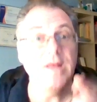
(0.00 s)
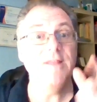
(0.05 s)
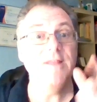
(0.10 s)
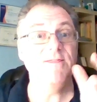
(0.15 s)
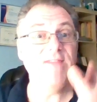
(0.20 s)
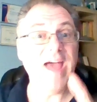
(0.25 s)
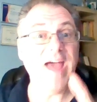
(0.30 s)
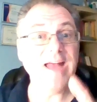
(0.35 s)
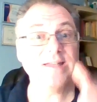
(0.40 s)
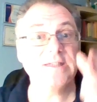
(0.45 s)

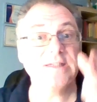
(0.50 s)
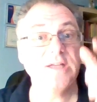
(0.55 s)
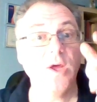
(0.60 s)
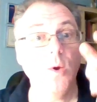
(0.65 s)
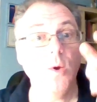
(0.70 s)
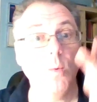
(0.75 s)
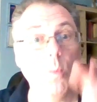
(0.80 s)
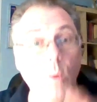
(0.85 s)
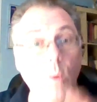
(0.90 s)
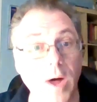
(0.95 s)
That's
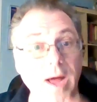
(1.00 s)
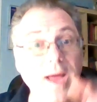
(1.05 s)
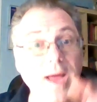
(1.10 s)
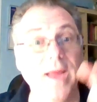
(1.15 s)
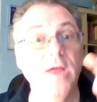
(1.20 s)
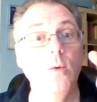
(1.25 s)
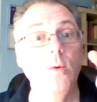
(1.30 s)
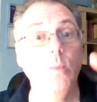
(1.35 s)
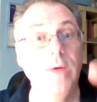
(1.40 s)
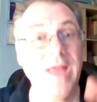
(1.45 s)
why
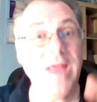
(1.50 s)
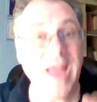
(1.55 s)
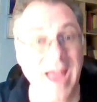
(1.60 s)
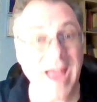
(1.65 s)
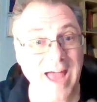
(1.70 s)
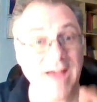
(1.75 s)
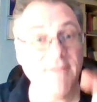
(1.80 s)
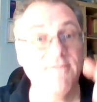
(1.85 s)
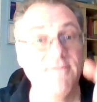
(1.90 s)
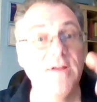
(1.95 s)
we
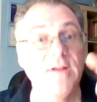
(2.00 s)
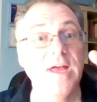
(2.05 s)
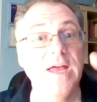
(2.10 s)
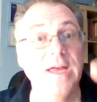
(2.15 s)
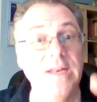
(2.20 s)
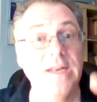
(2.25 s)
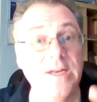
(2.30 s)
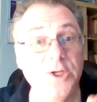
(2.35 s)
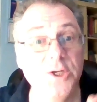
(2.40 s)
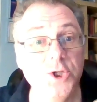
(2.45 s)
have an
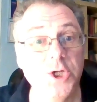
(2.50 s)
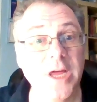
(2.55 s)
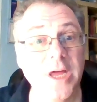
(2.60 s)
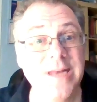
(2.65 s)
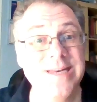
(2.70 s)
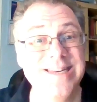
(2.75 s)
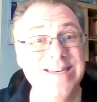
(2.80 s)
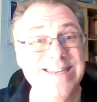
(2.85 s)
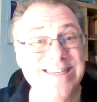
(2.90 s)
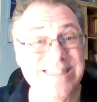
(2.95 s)

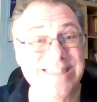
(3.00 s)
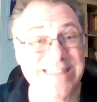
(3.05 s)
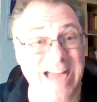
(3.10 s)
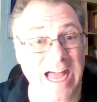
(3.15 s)
agenda.